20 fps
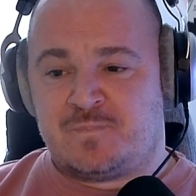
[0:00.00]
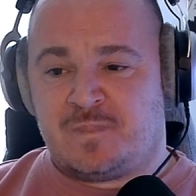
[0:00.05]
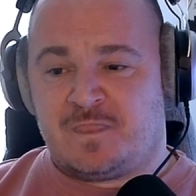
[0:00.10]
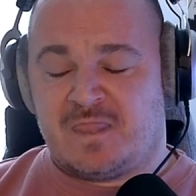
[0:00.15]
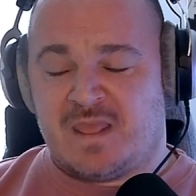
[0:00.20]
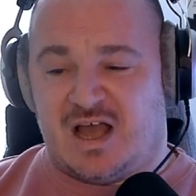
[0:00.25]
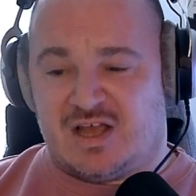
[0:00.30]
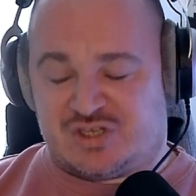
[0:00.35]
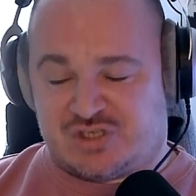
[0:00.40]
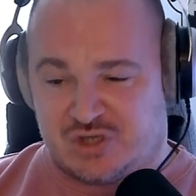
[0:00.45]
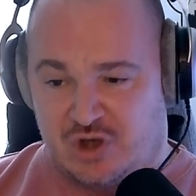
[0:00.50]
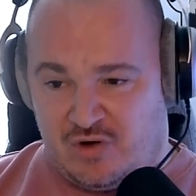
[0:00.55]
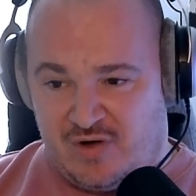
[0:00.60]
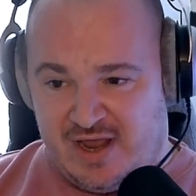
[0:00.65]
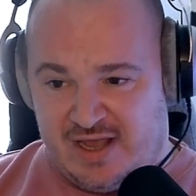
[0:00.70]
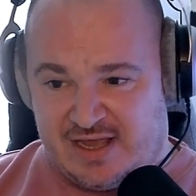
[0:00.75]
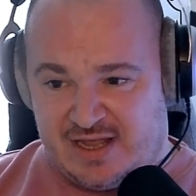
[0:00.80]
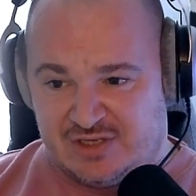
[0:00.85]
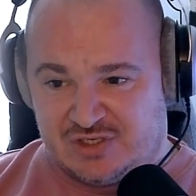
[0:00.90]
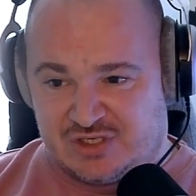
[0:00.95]

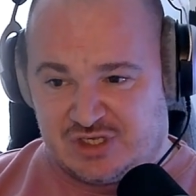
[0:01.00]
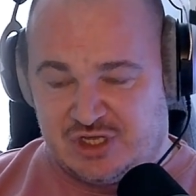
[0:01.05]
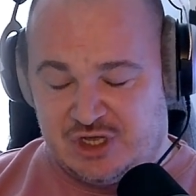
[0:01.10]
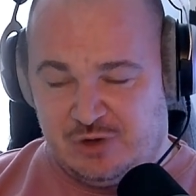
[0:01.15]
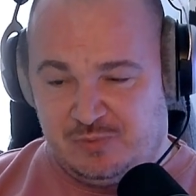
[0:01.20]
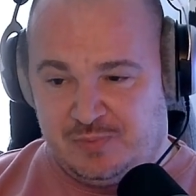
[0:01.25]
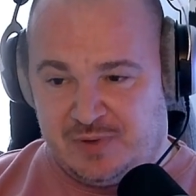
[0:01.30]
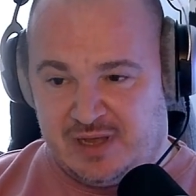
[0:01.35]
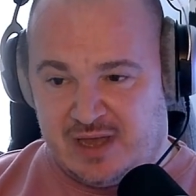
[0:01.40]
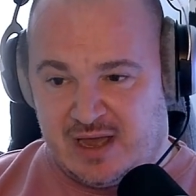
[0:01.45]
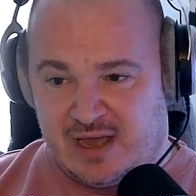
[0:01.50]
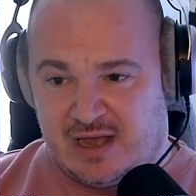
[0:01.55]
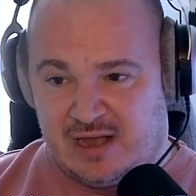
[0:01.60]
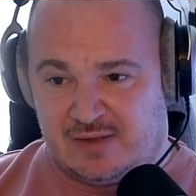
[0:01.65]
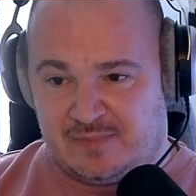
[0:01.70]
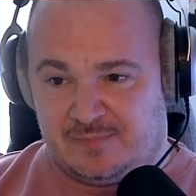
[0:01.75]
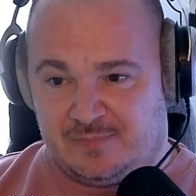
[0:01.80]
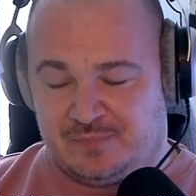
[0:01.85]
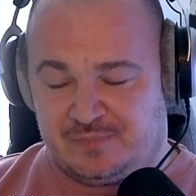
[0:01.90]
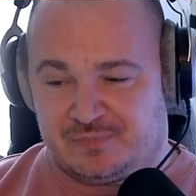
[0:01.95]
against
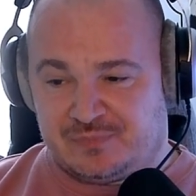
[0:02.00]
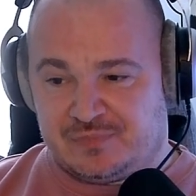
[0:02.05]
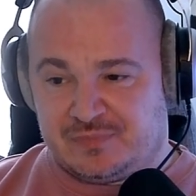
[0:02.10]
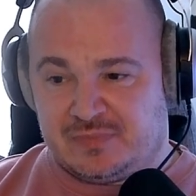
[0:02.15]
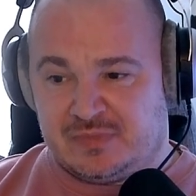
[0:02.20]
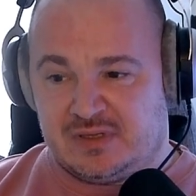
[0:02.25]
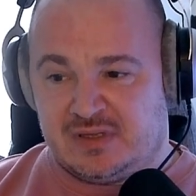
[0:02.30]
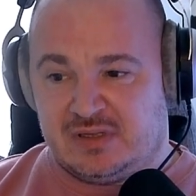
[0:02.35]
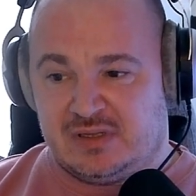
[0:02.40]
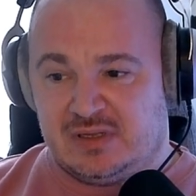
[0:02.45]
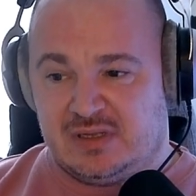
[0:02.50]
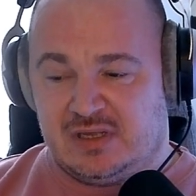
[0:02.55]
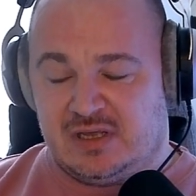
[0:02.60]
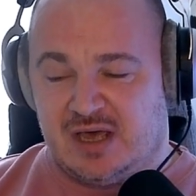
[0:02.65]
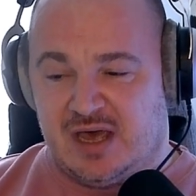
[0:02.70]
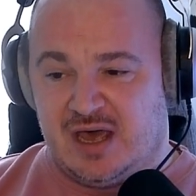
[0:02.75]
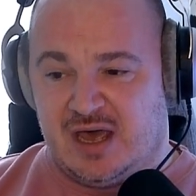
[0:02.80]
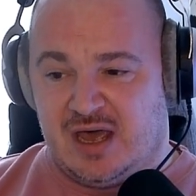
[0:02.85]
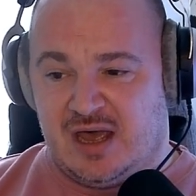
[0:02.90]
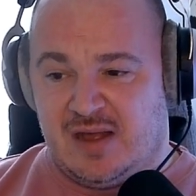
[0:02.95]
QPR
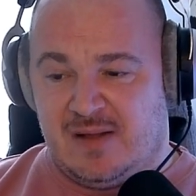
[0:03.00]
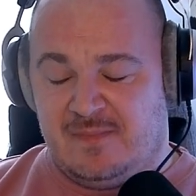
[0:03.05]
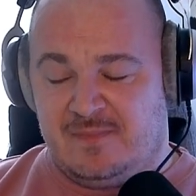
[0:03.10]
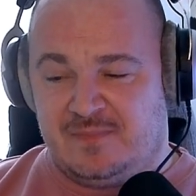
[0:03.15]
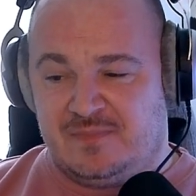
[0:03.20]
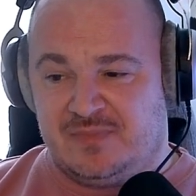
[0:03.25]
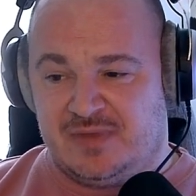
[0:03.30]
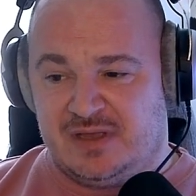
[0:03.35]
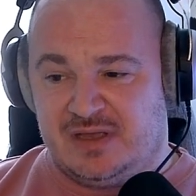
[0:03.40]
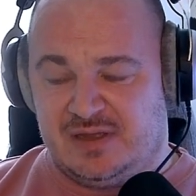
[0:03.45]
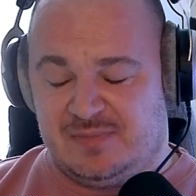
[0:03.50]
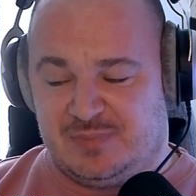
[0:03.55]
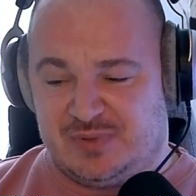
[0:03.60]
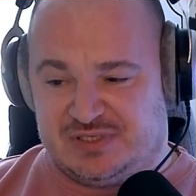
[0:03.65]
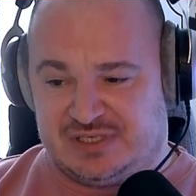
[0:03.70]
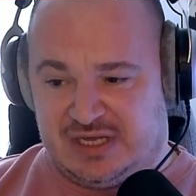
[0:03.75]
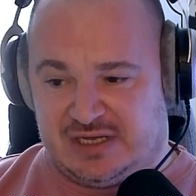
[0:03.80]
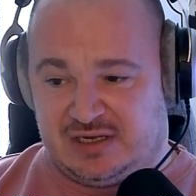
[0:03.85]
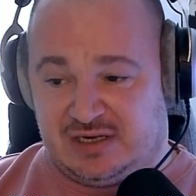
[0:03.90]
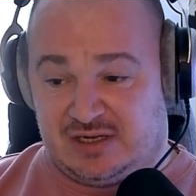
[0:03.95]
in
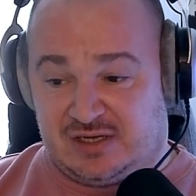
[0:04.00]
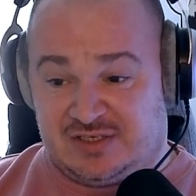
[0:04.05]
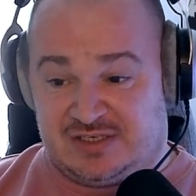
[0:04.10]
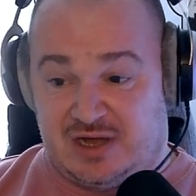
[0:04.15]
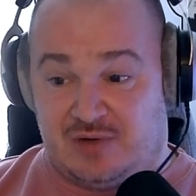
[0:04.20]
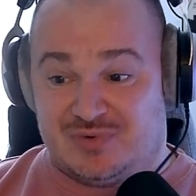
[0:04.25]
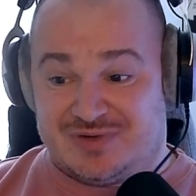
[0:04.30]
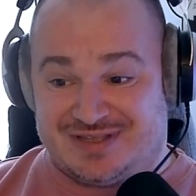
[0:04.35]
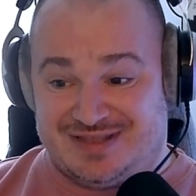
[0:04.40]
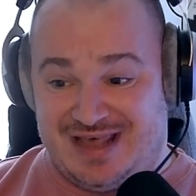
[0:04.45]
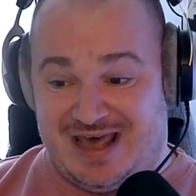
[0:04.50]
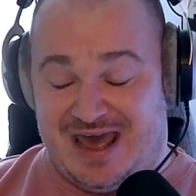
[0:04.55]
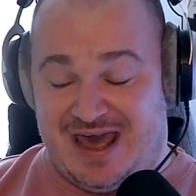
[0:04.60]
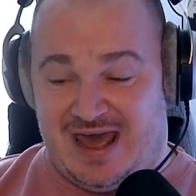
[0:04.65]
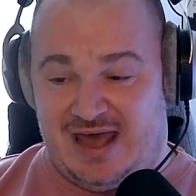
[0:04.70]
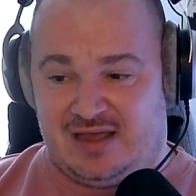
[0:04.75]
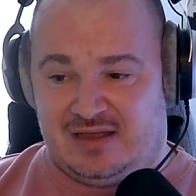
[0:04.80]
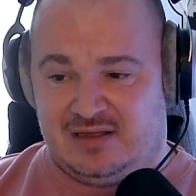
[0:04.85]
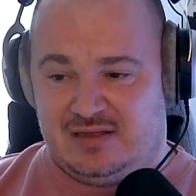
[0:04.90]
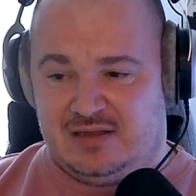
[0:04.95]
particular because I was
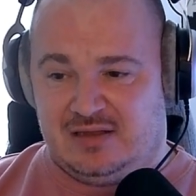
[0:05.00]
there.